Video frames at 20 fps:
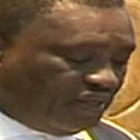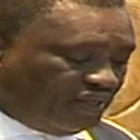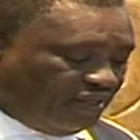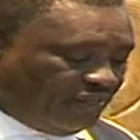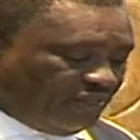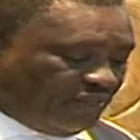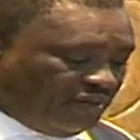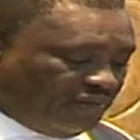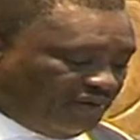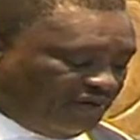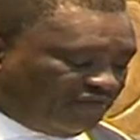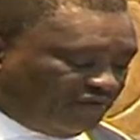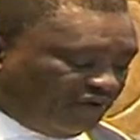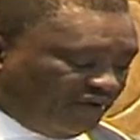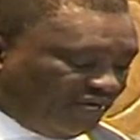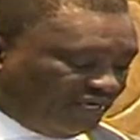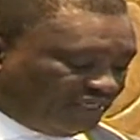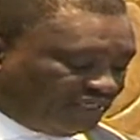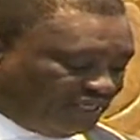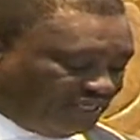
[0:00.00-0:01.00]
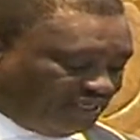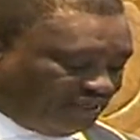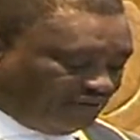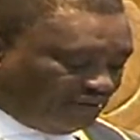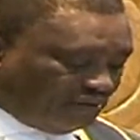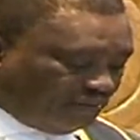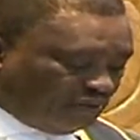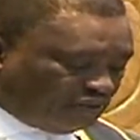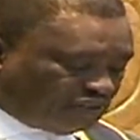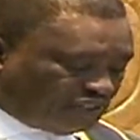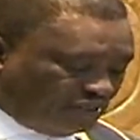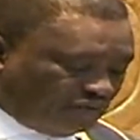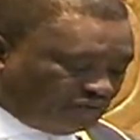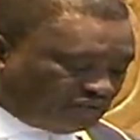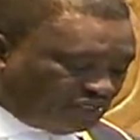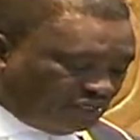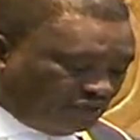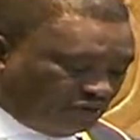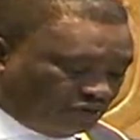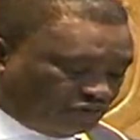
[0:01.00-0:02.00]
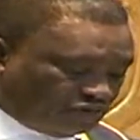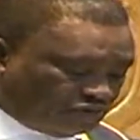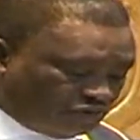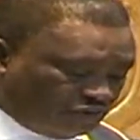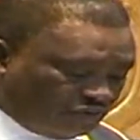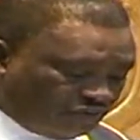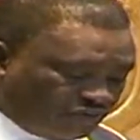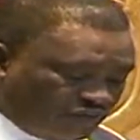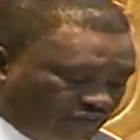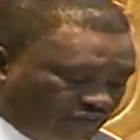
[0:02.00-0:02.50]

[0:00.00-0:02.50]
the member for Yatta, the Honorable Charles Kilonzo,